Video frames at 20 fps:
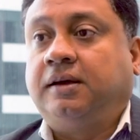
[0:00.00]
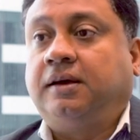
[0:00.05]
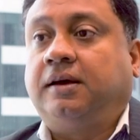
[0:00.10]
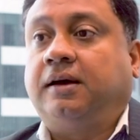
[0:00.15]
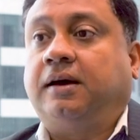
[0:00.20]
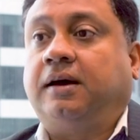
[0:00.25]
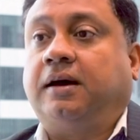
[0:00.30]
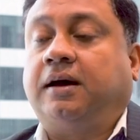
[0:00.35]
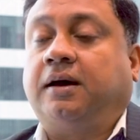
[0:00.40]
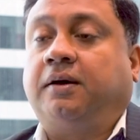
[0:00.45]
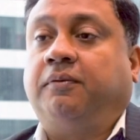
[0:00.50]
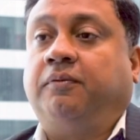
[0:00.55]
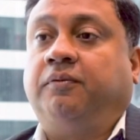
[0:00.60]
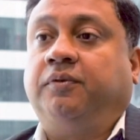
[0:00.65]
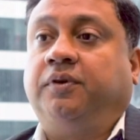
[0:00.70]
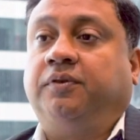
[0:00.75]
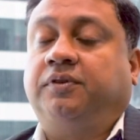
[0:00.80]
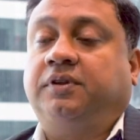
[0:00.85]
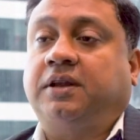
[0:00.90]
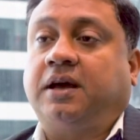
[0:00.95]
Uh,
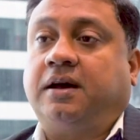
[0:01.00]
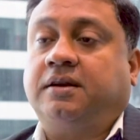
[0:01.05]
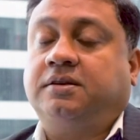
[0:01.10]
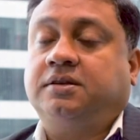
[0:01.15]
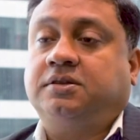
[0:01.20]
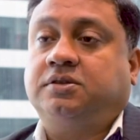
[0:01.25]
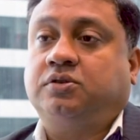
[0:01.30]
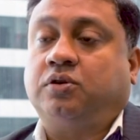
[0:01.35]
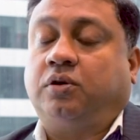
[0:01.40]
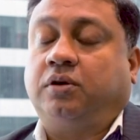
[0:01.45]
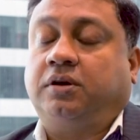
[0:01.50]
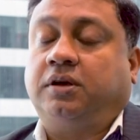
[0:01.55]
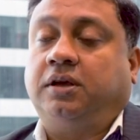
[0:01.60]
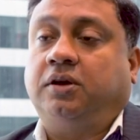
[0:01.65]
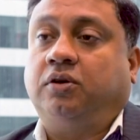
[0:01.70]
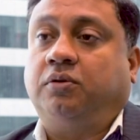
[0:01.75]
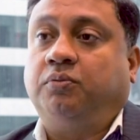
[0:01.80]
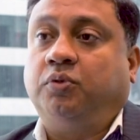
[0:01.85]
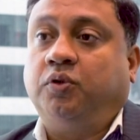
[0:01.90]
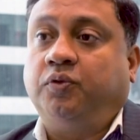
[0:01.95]
we've started talking
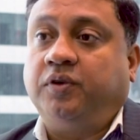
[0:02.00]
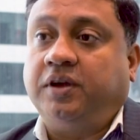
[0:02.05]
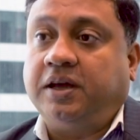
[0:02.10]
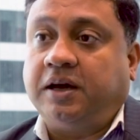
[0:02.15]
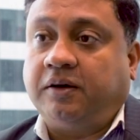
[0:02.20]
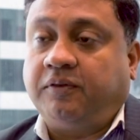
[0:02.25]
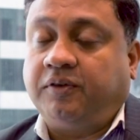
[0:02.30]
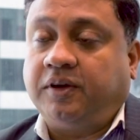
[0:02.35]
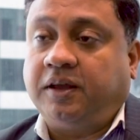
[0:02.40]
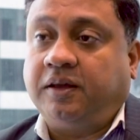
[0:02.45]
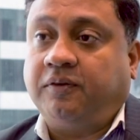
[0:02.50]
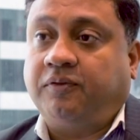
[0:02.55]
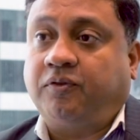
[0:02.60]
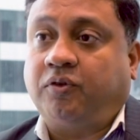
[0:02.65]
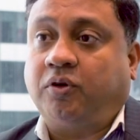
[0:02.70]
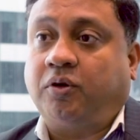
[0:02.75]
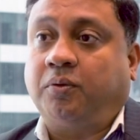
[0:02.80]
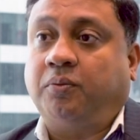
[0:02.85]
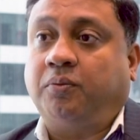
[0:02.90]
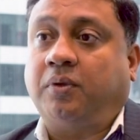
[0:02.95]
or moving away
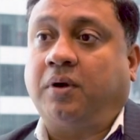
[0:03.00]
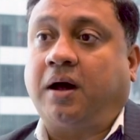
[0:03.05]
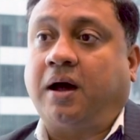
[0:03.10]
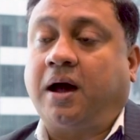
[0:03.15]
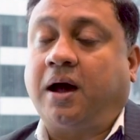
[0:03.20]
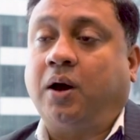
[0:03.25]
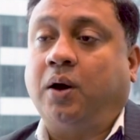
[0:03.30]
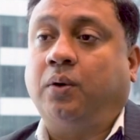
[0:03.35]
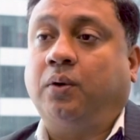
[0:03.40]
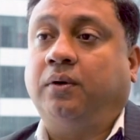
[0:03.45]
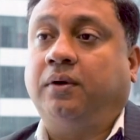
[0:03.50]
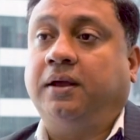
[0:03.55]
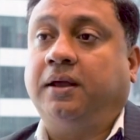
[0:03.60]
from how